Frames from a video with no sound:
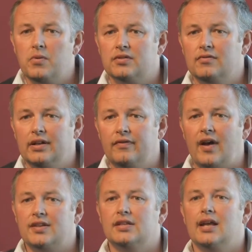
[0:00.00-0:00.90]
was a really
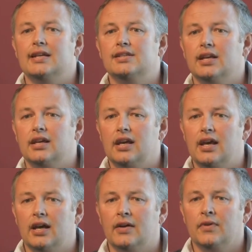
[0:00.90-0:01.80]
fascinating
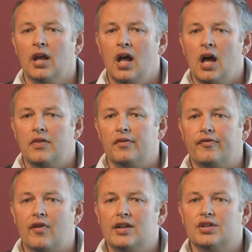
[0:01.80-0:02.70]
year. The
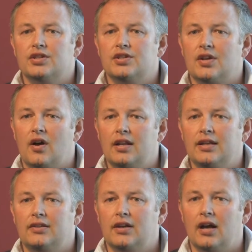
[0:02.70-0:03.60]
French
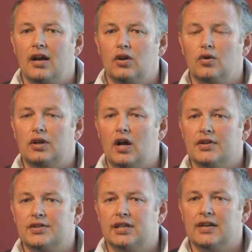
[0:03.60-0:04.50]
decided at long
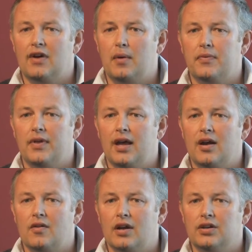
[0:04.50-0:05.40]
last to give up
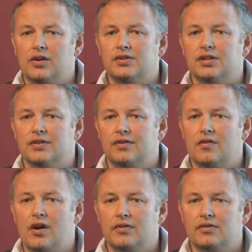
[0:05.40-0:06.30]
their usage of
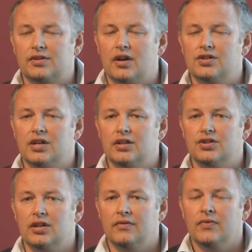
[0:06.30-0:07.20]
their own search
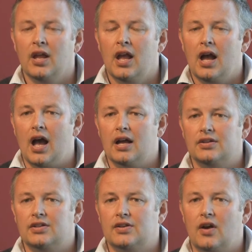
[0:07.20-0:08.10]
engine
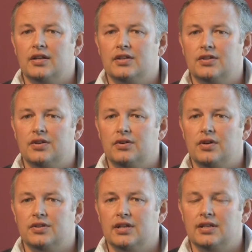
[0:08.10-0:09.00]
and decided to
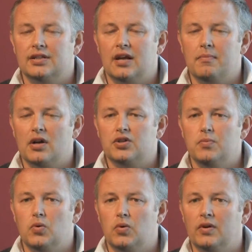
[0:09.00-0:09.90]
use the internet much
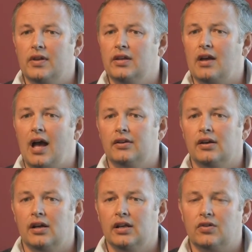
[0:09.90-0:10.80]
more, and they had
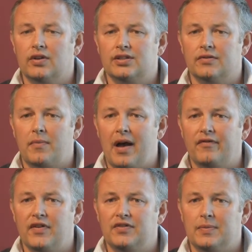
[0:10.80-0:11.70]
an increase of
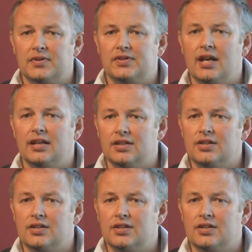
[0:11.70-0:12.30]
about 50% in